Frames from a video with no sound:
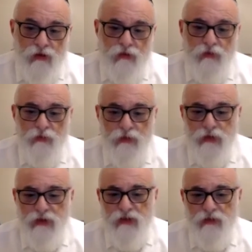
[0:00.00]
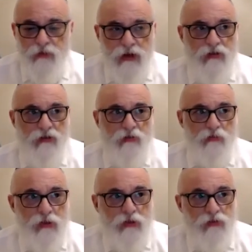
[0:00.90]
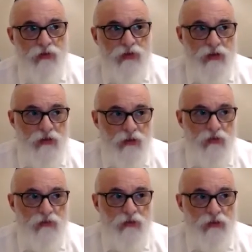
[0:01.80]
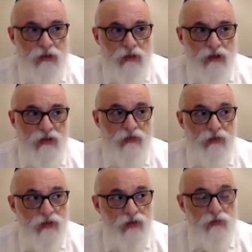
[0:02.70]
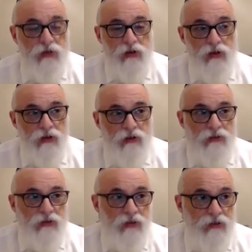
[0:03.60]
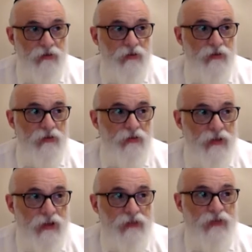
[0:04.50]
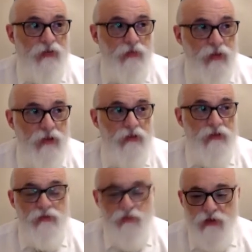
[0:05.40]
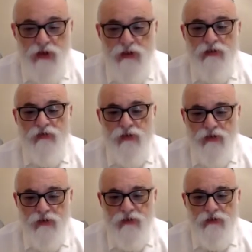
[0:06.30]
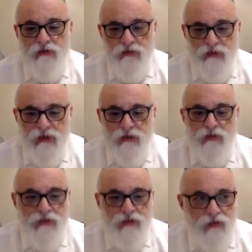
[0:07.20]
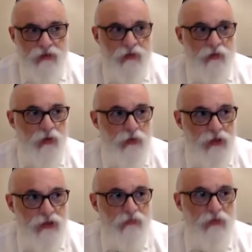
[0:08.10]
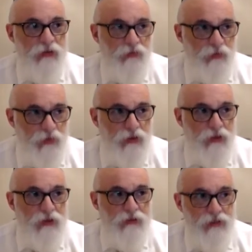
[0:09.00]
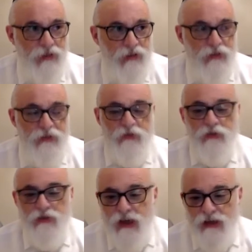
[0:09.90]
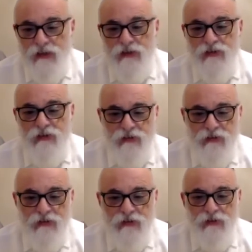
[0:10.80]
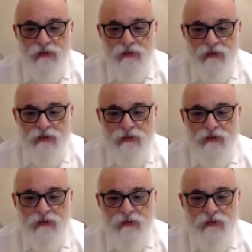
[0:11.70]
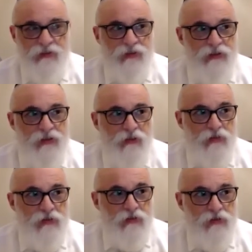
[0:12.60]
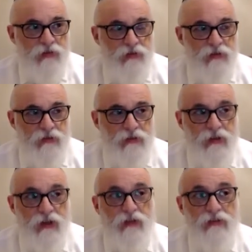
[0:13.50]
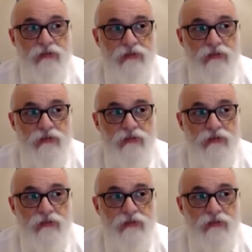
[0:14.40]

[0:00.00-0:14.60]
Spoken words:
Could be basically based on the bittel first, the akdom of bittel, like Nasev and Nishma. Then, after the bittel, then we're ready for the atat tzavet, to permeate, the bittel permeate all the dargis and the depth. Huh?